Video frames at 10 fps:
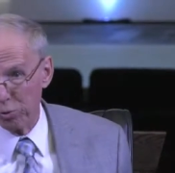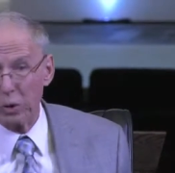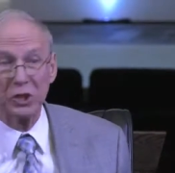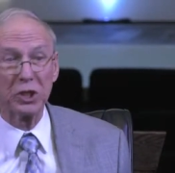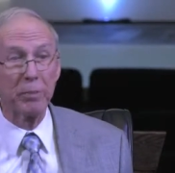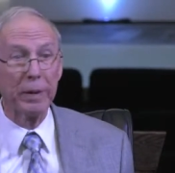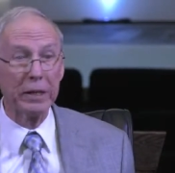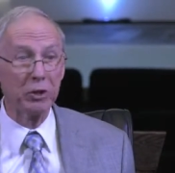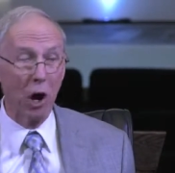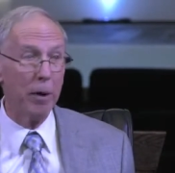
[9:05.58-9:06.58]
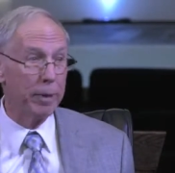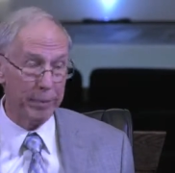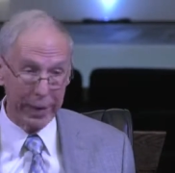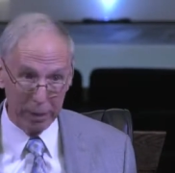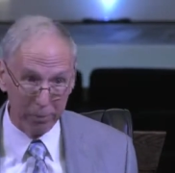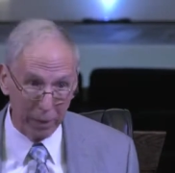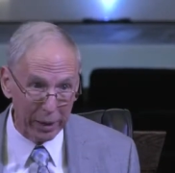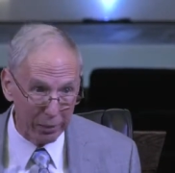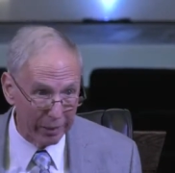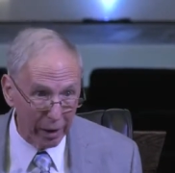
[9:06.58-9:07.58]
twist somebody's arm and make them pray
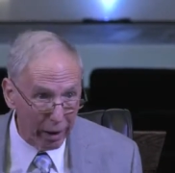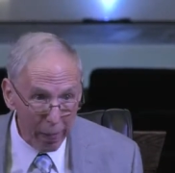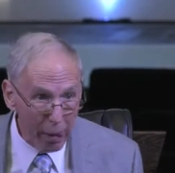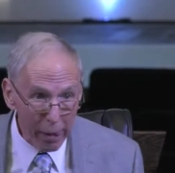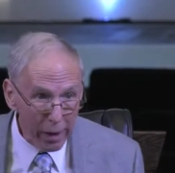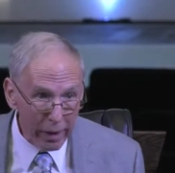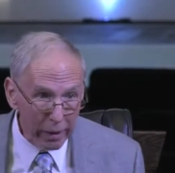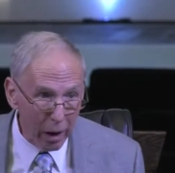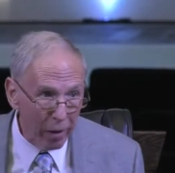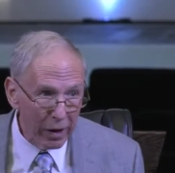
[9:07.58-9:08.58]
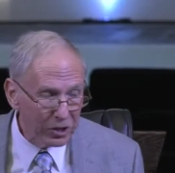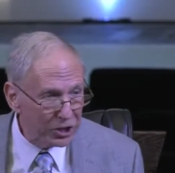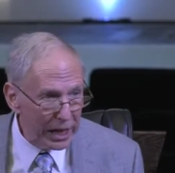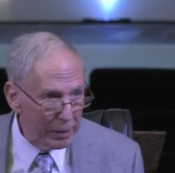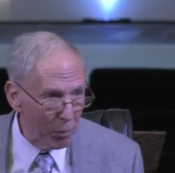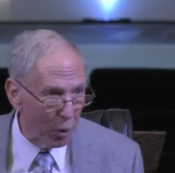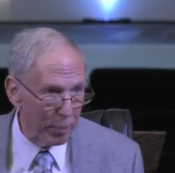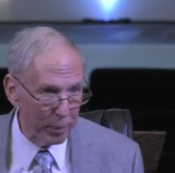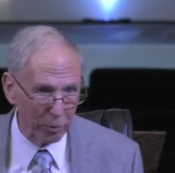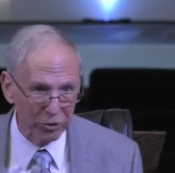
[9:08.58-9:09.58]
with you. No, seeing more
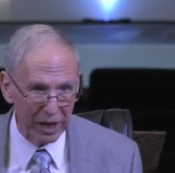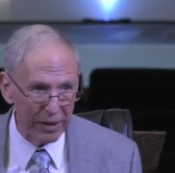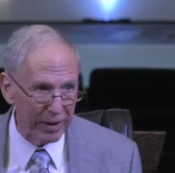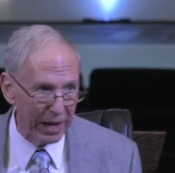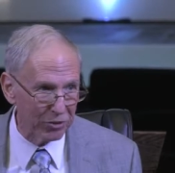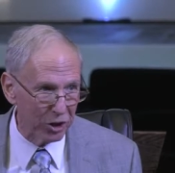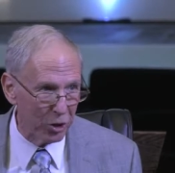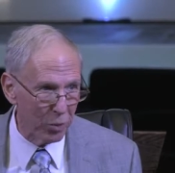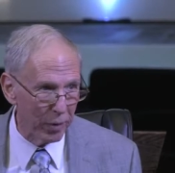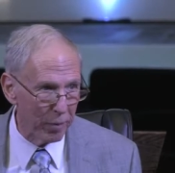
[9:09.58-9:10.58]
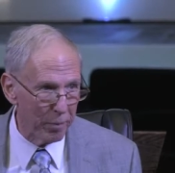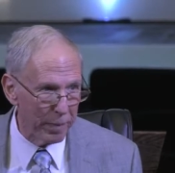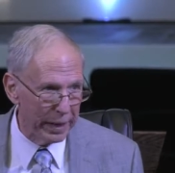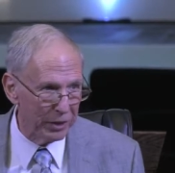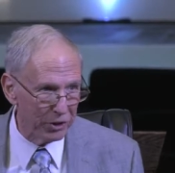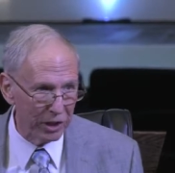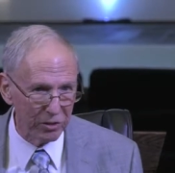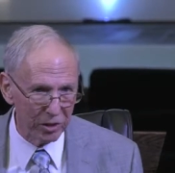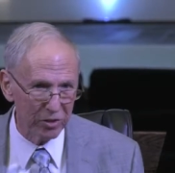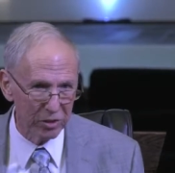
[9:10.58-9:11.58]
people saved has to do with me and
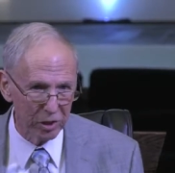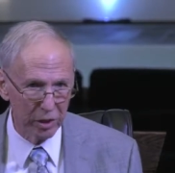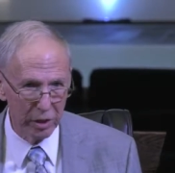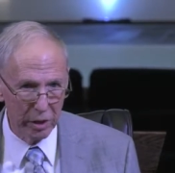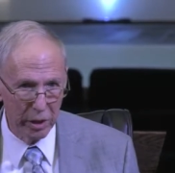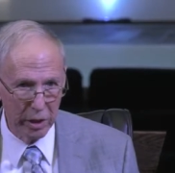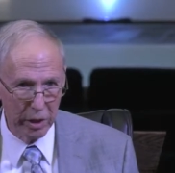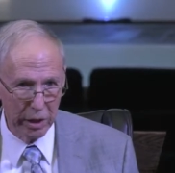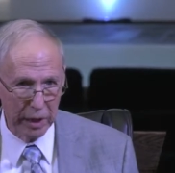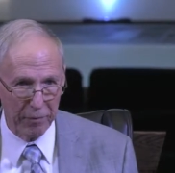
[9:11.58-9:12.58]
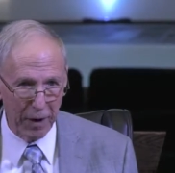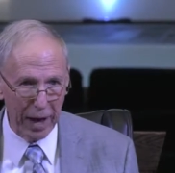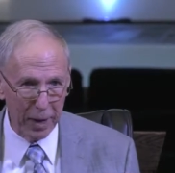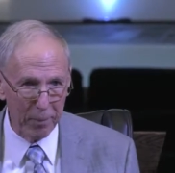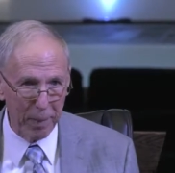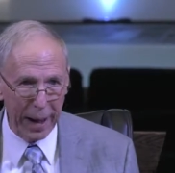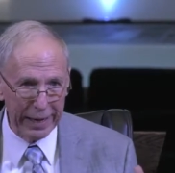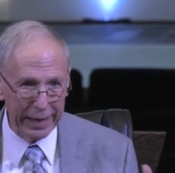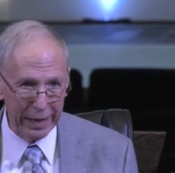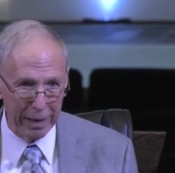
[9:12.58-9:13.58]
Jesus. If I
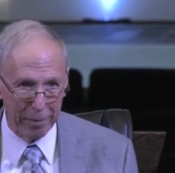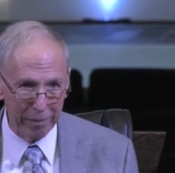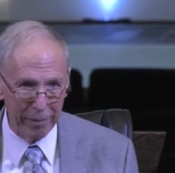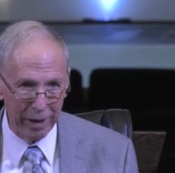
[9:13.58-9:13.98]
abide in him,